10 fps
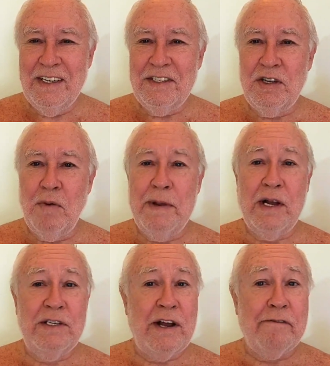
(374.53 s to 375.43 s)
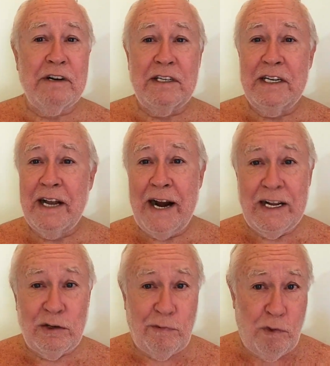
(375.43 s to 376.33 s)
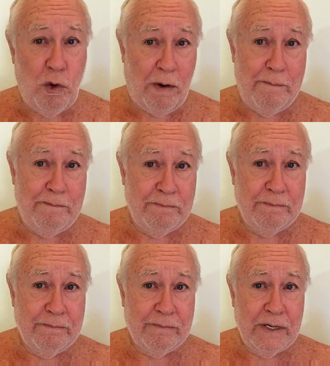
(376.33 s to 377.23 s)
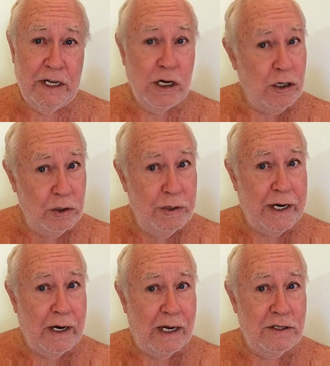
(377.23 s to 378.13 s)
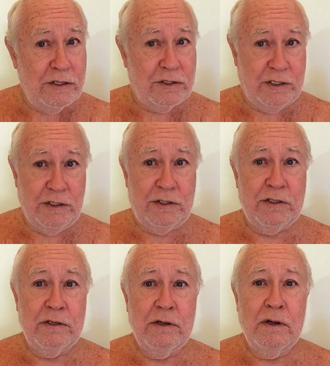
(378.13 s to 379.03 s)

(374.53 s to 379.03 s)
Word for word: So because everything that has form, including consciousness,